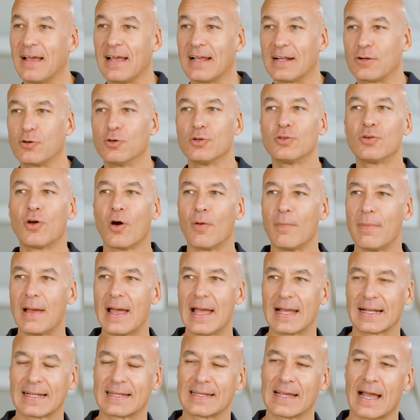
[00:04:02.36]
I could go
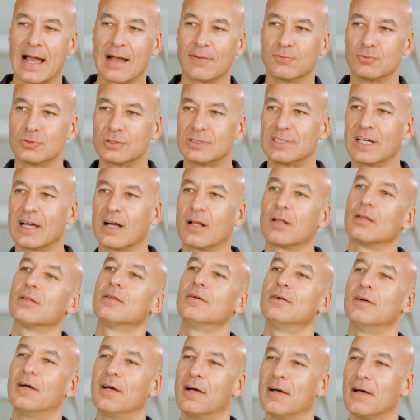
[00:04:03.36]
back, I would
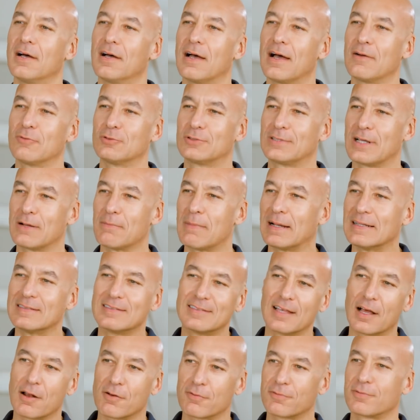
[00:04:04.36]
tell, uh, I would tell
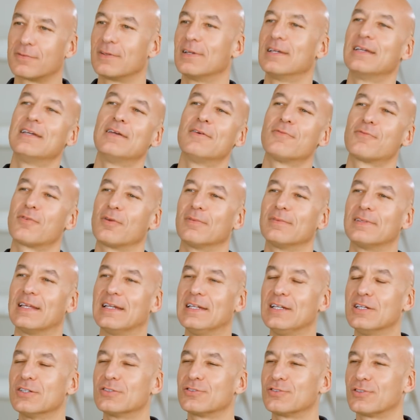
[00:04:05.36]
myself from
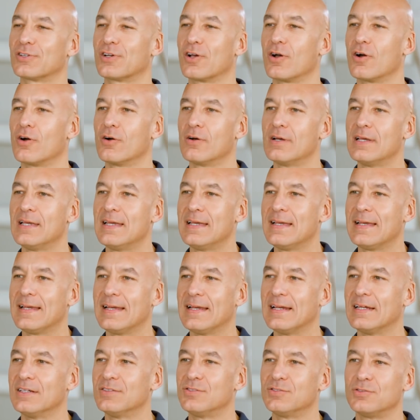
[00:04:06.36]
10 years ago
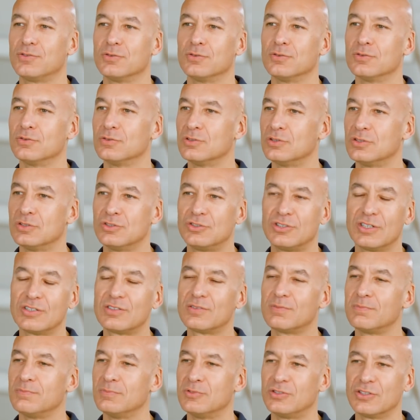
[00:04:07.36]
is to
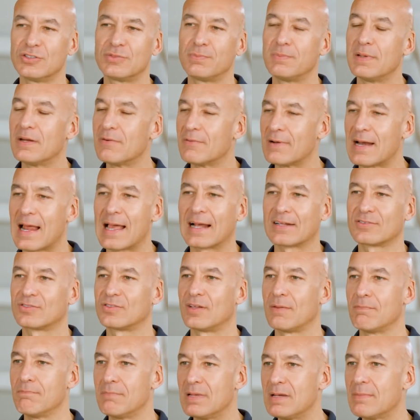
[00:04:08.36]
just, just be
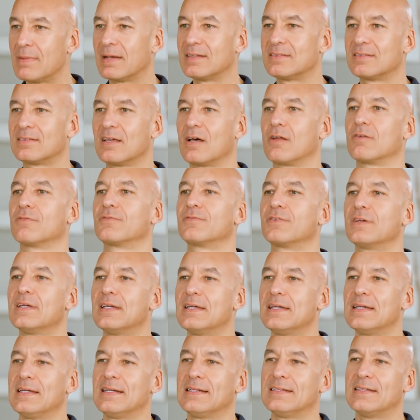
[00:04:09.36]
relaxed and be myself.
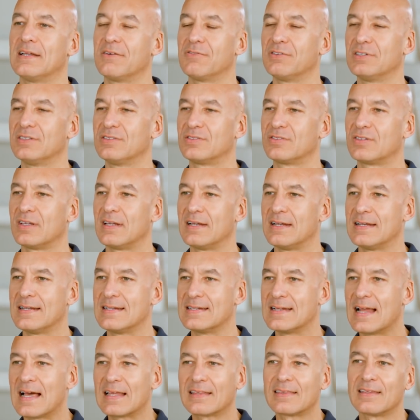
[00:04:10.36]
There is
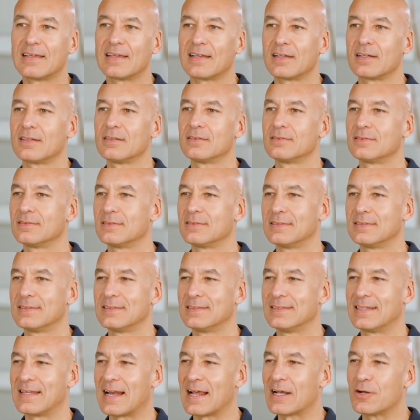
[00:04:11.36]
nothing
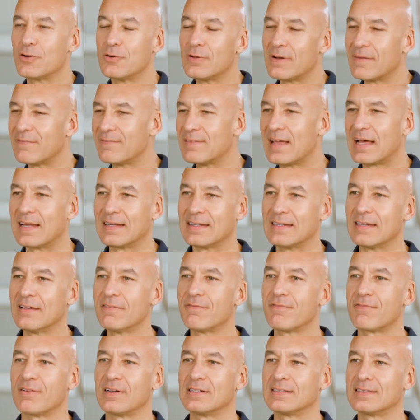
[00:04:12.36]
that I could have done
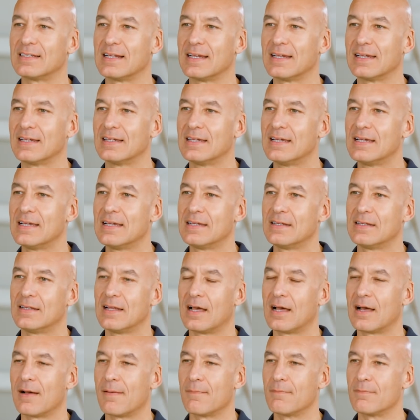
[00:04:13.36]
differently.
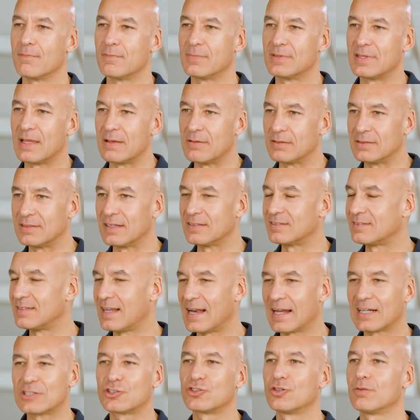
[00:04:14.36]
Um, the, the
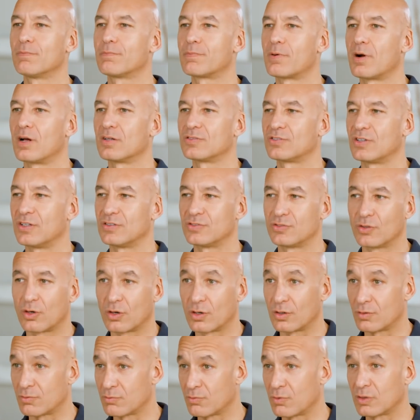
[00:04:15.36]
selection process
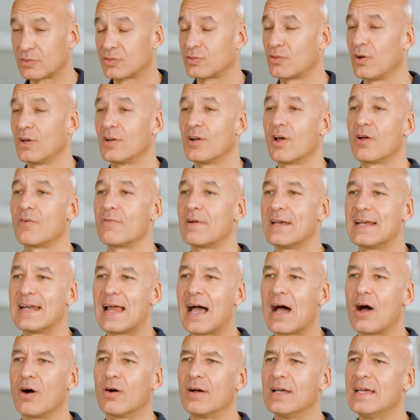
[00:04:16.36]
or what's going on right
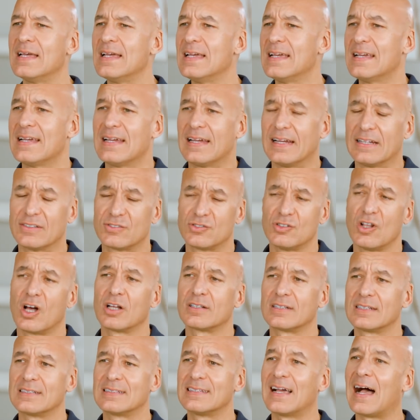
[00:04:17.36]
now it's
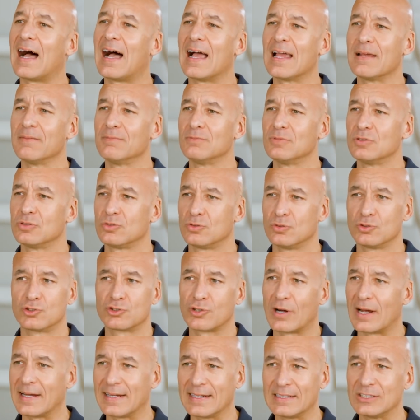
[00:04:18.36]
not the time to
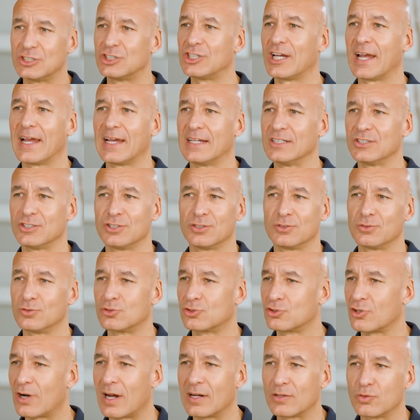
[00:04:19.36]
try and change, to
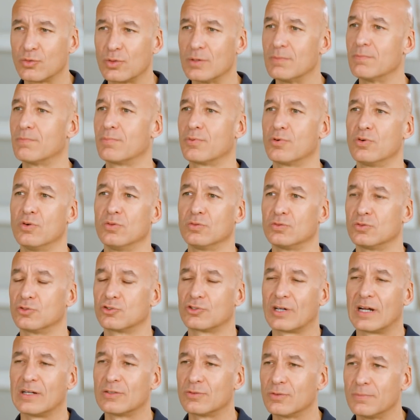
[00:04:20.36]
try to improve, to
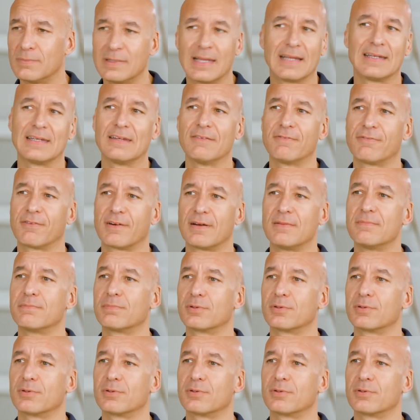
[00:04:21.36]
try to be a different